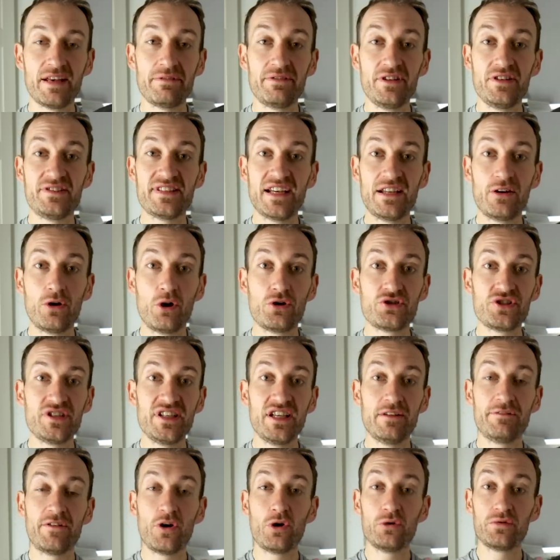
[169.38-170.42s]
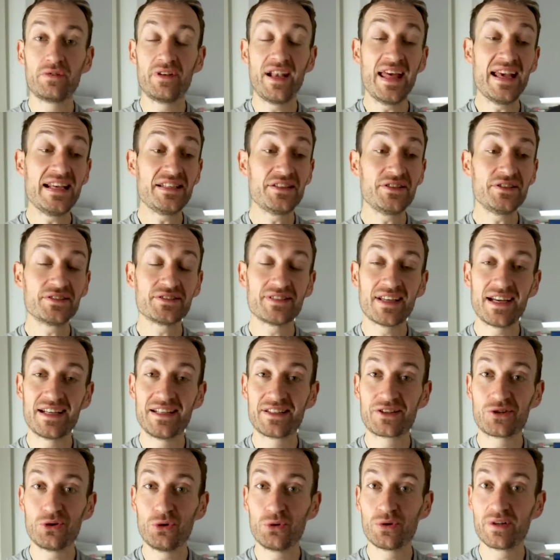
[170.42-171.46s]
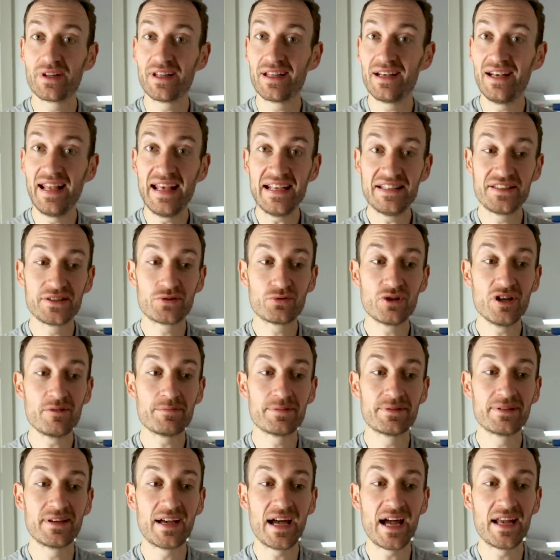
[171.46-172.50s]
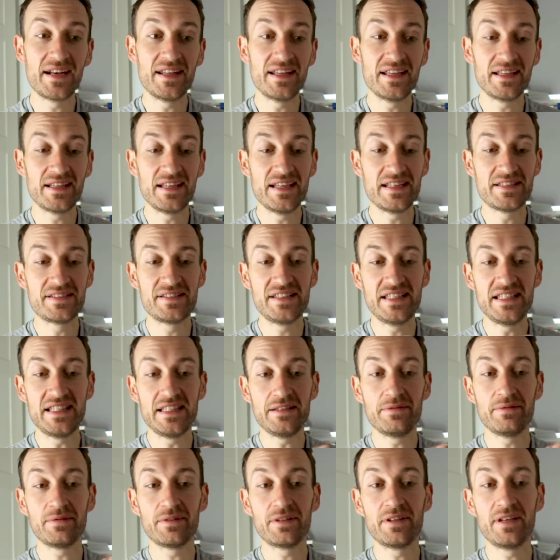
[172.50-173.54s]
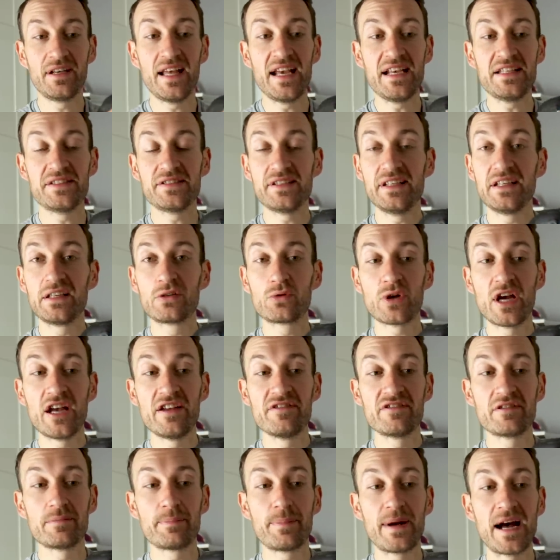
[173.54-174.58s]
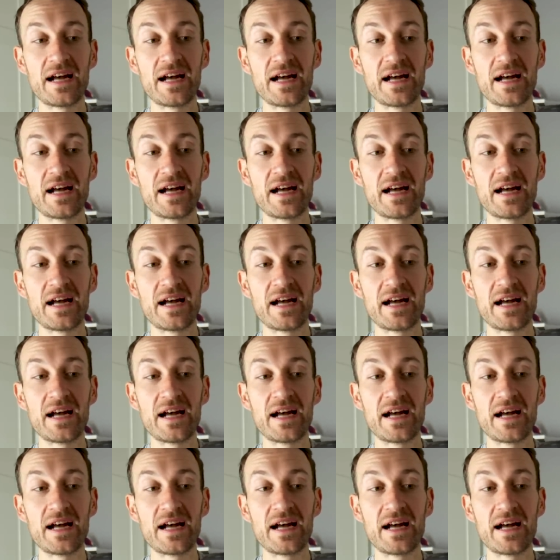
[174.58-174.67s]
The other new technology involves lasers and it's called laser grip and it is the laser engraved